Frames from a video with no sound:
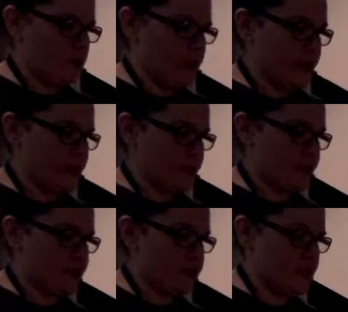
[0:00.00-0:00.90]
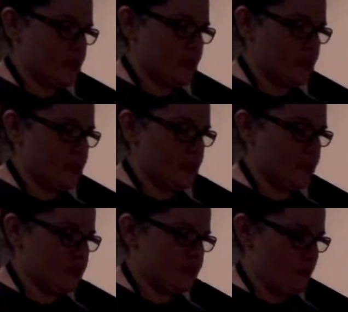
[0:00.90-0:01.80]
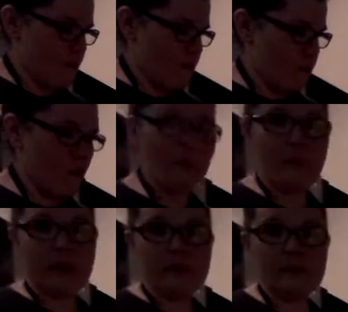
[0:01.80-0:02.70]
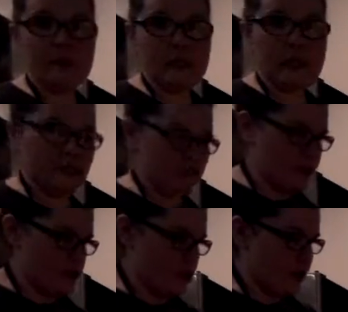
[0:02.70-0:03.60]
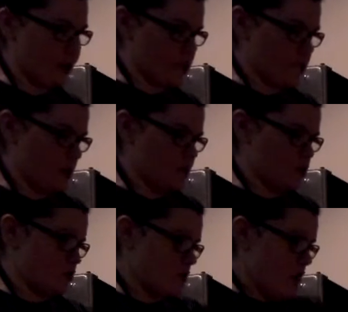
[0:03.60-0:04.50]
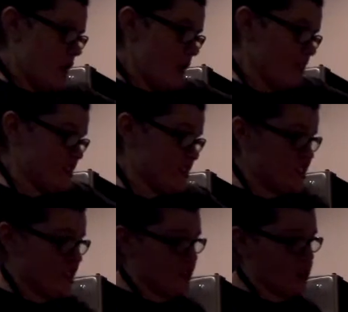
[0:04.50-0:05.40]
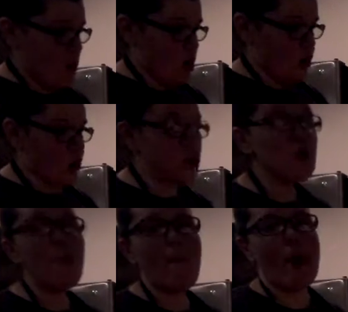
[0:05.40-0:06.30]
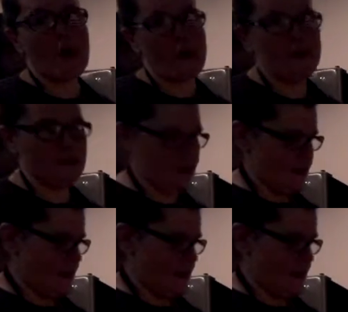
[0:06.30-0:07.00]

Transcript: later for Sid is we're making some steaks for dinner and some lobster. These steaks are humongous,